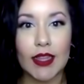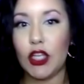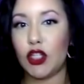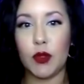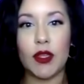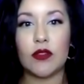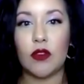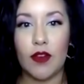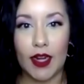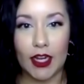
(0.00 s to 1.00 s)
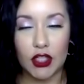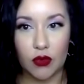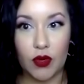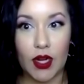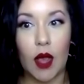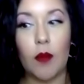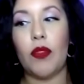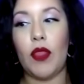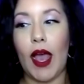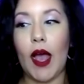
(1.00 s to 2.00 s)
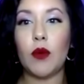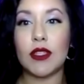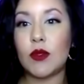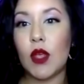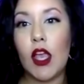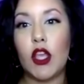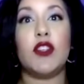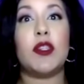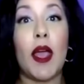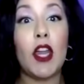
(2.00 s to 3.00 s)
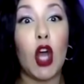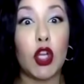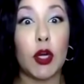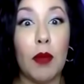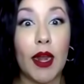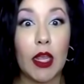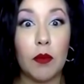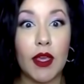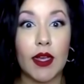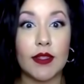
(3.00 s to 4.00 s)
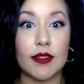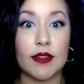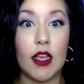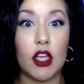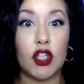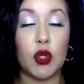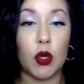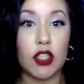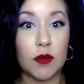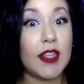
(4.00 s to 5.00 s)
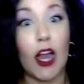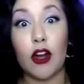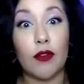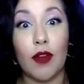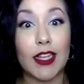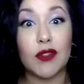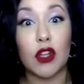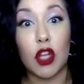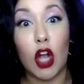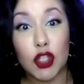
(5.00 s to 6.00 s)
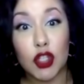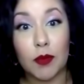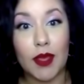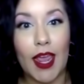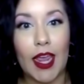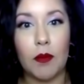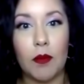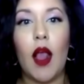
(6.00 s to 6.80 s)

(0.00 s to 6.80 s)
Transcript: Like, you're doing this for financial freedom. That was, you know, spend all your money because it's short-term sacrifice for long-term gain.